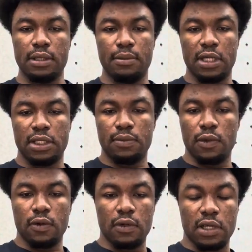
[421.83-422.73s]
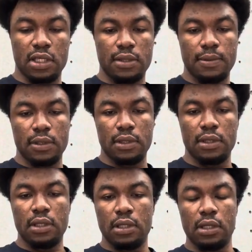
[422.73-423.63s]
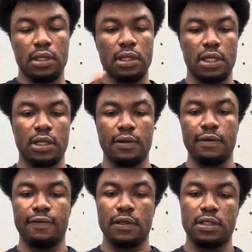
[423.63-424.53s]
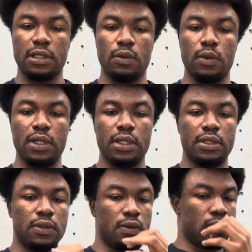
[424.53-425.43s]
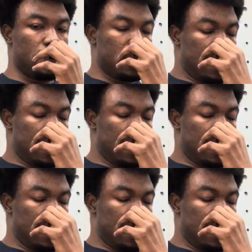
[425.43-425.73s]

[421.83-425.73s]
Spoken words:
a much more like a faster way to